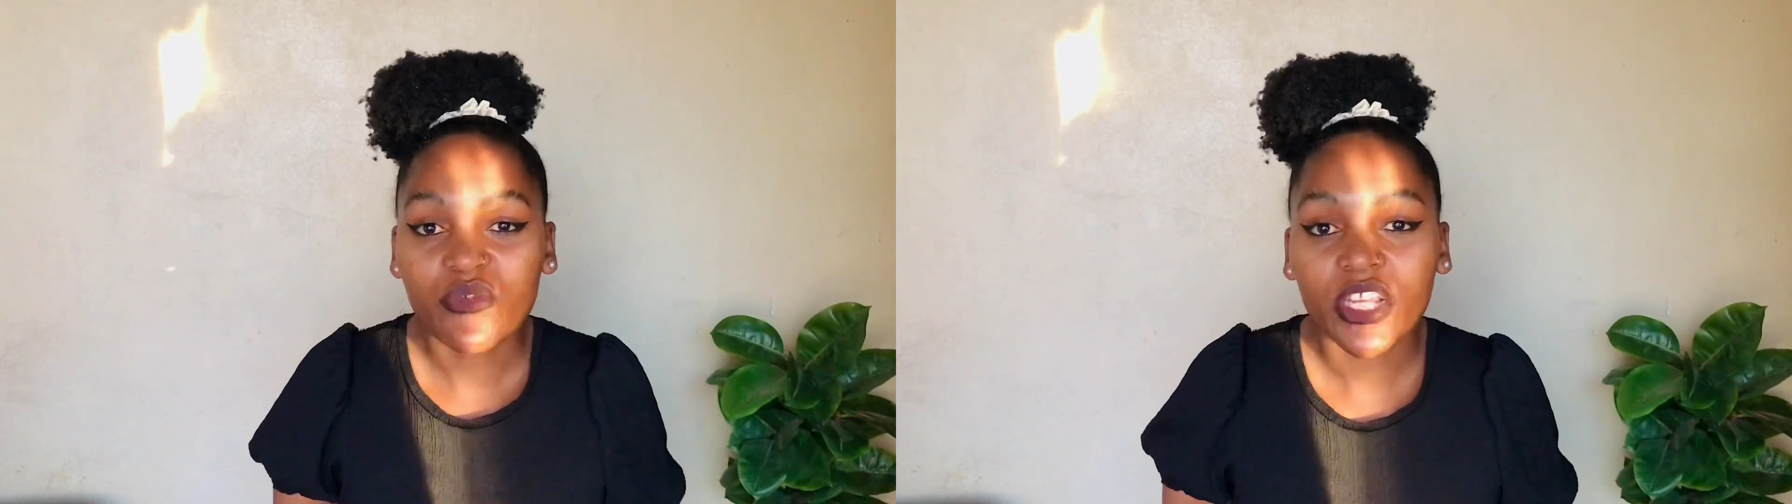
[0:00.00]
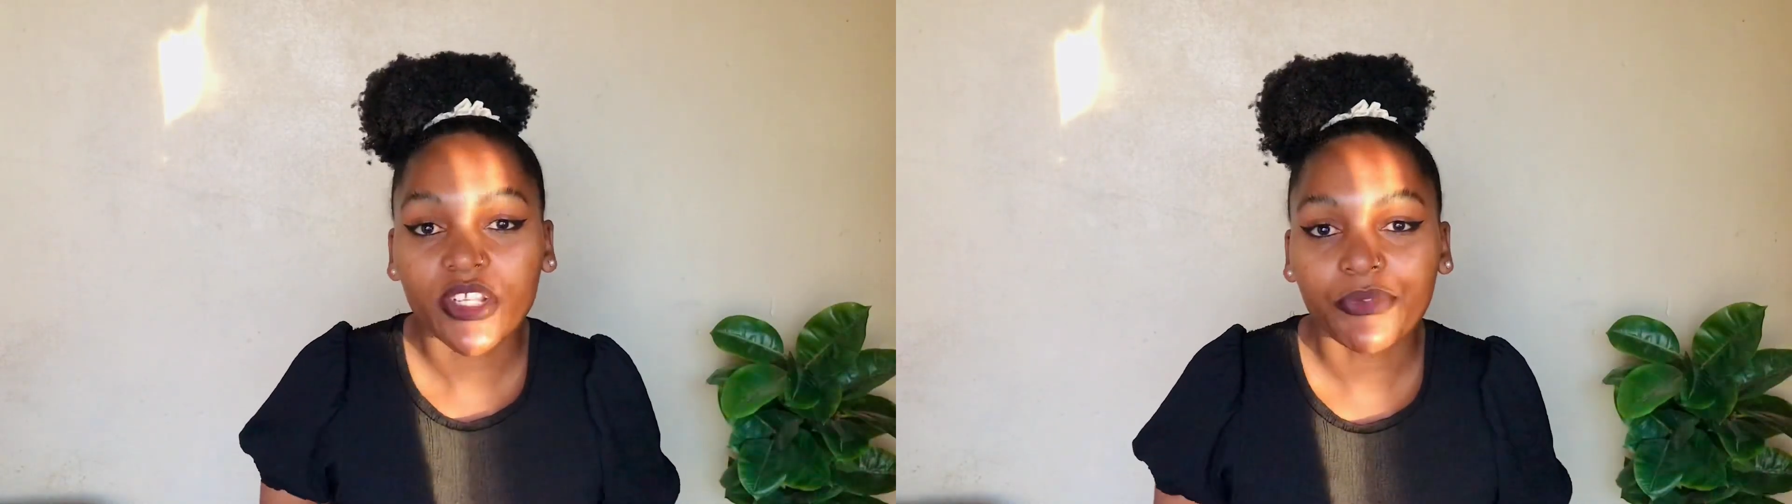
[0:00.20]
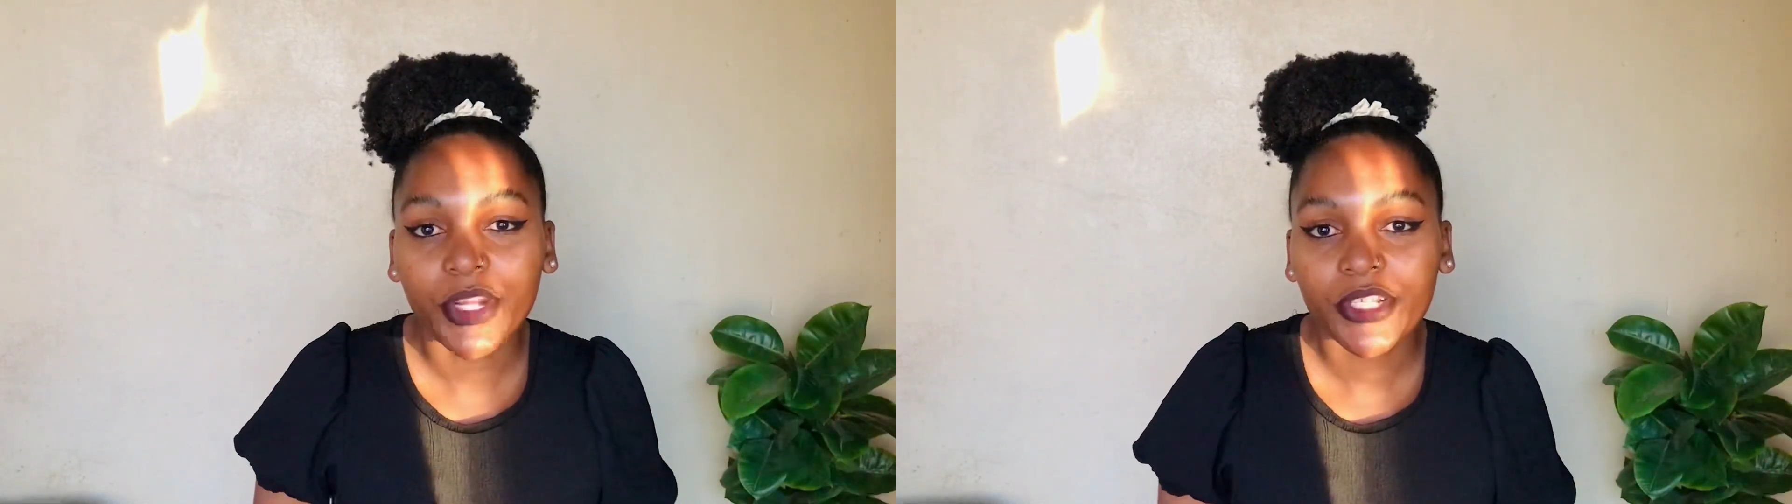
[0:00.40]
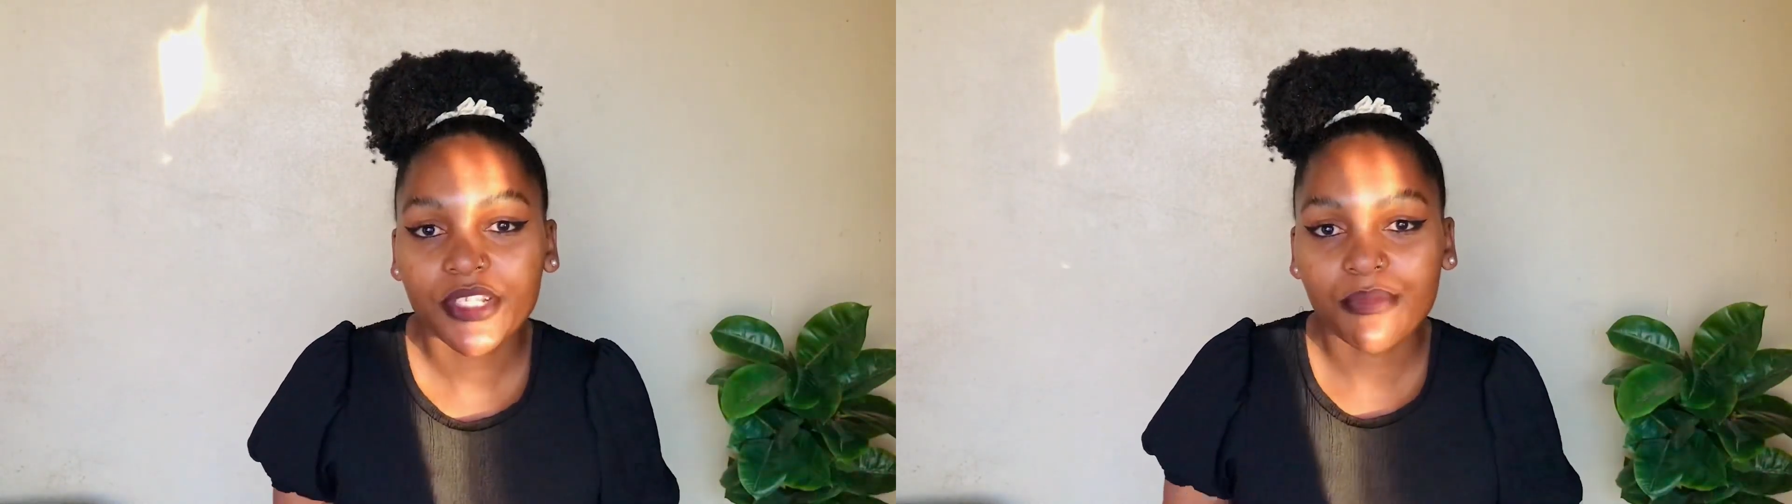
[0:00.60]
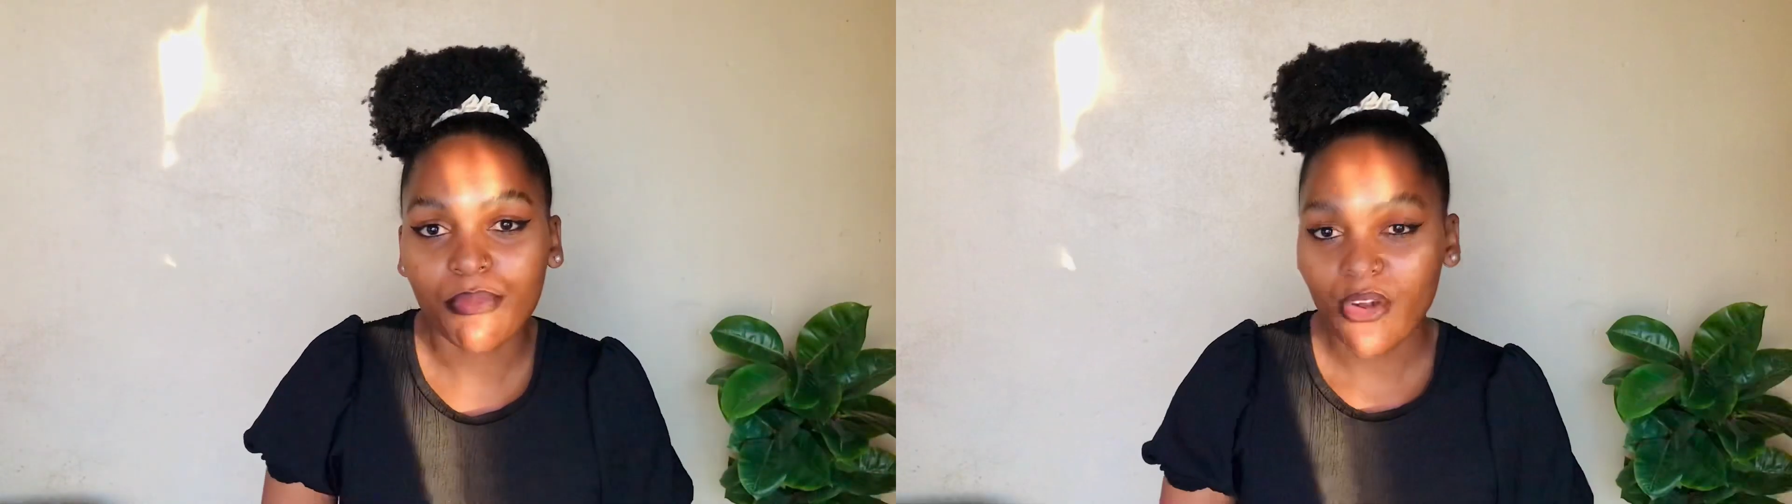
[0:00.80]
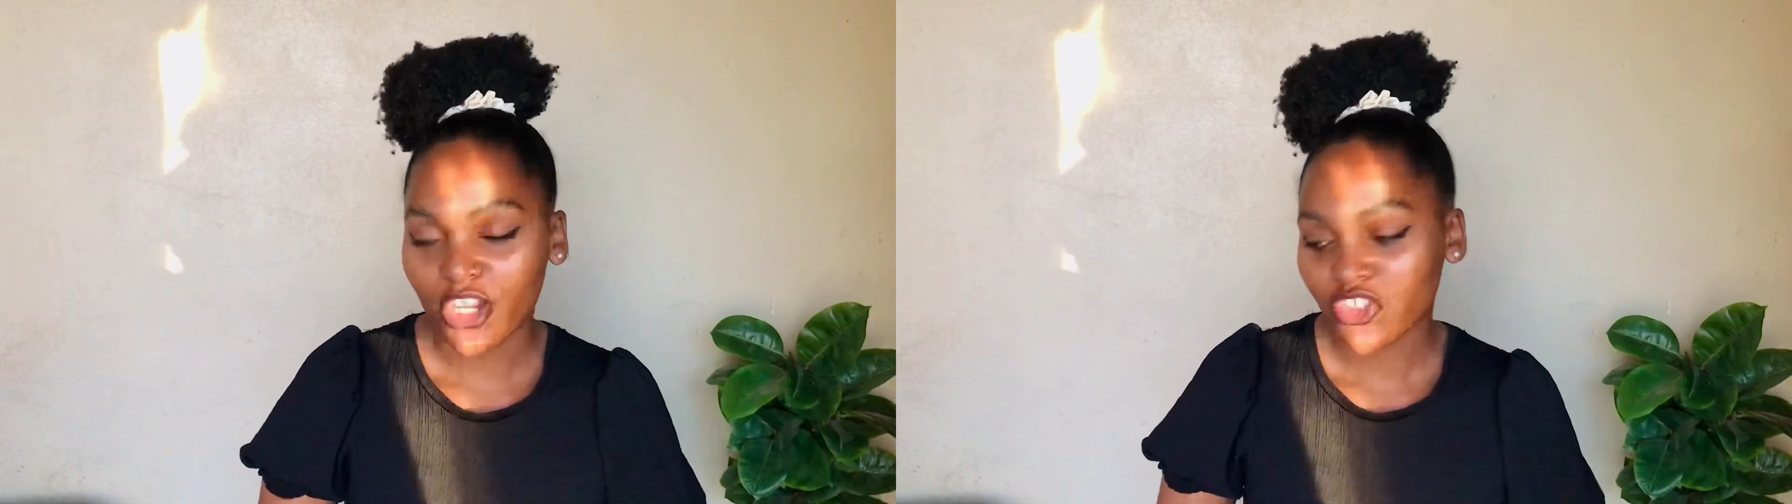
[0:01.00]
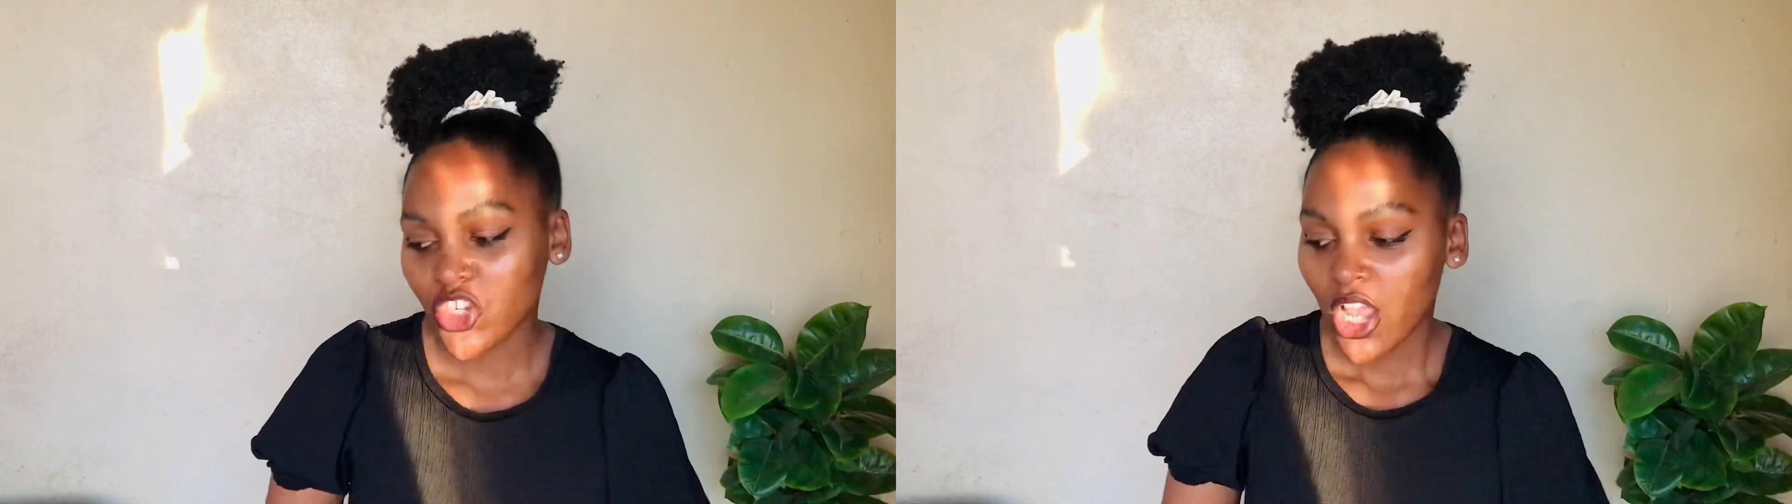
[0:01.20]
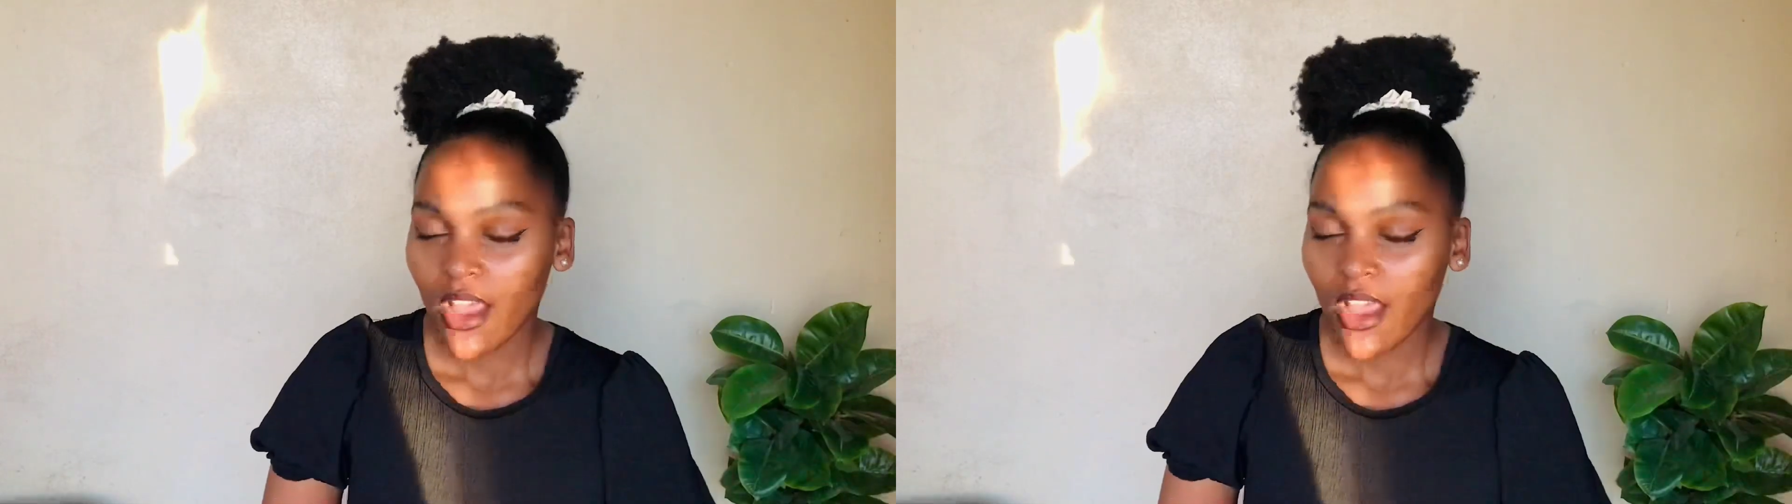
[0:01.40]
really great brush.